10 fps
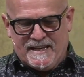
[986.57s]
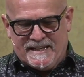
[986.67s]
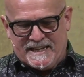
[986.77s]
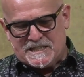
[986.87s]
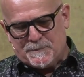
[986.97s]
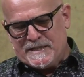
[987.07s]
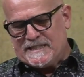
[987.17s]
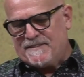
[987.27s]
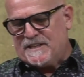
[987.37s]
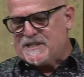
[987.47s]
Needs to be
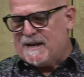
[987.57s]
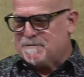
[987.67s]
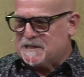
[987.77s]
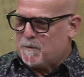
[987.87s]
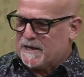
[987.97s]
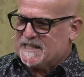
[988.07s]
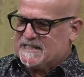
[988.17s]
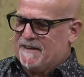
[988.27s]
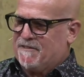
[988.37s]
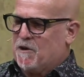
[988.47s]
said that chapters 1 to
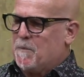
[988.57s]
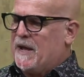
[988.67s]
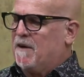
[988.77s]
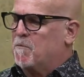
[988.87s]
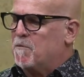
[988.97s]
7 are about